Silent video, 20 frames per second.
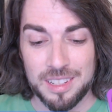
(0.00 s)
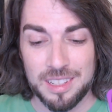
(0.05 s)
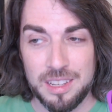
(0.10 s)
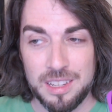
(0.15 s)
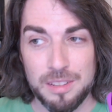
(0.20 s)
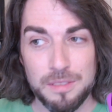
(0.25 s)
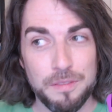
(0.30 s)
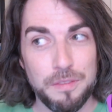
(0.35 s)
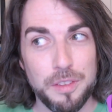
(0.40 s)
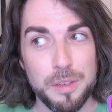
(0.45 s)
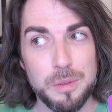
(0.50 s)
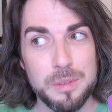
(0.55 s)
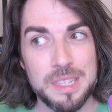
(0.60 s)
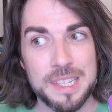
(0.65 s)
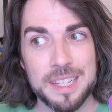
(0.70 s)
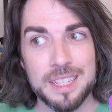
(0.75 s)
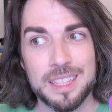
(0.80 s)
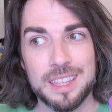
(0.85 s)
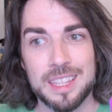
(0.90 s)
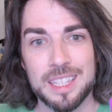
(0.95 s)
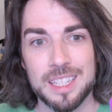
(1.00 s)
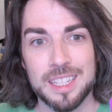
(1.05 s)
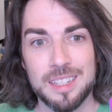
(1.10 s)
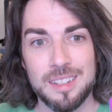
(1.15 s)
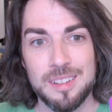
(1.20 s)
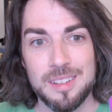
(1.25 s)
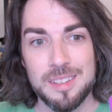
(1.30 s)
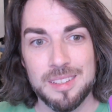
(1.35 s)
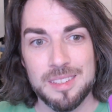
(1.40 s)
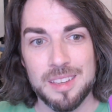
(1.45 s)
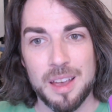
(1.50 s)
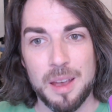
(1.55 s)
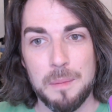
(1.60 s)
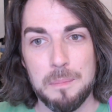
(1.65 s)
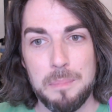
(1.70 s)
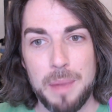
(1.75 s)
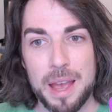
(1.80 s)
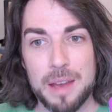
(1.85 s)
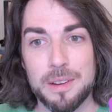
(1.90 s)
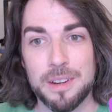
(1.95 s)
confusing things
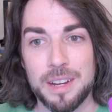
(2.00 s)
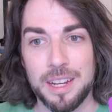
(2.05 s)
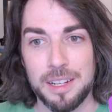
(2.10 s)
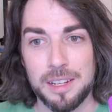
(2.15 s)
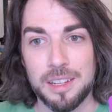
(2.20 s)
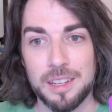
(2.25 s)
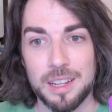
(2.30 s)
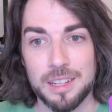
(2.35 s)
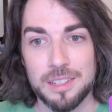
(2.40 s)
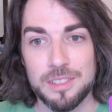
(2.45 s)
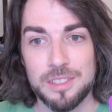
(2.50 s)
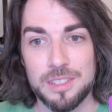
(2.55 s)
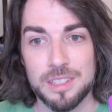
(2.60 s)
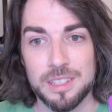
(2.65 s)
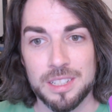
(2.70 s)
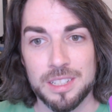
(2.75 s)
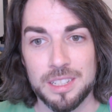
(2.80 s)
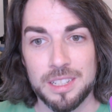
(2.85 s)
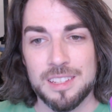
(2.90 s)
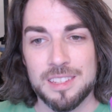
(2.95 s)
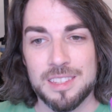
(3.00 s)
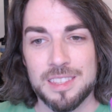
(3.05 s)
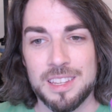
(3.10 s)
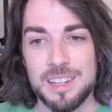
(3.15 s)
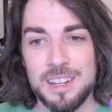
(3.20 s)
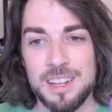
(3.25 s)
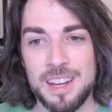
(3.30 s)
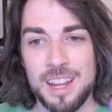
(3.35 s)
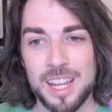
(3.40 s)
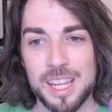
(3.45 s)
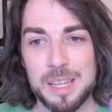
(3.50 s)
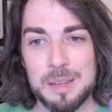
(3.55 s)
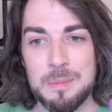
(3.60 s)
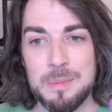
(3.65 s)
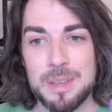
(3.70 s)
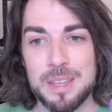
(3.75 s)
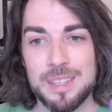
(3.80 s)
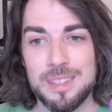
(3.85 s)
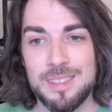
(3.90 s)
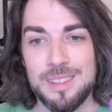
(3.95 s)
about ADHD is the name
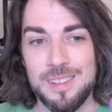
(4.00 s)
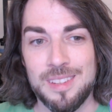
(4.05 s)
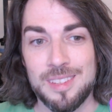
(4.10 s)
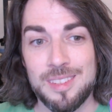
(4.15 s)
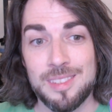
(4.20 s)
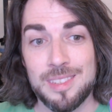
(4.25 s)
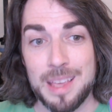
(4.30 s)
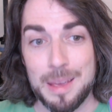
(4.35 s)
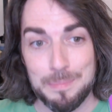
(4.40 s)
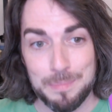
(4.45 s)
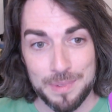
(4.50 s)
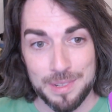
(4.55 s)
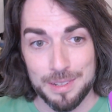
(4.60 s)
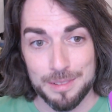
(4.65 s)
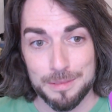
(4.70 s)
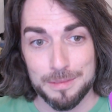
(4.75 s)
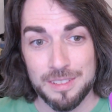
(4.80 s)
is deceptive.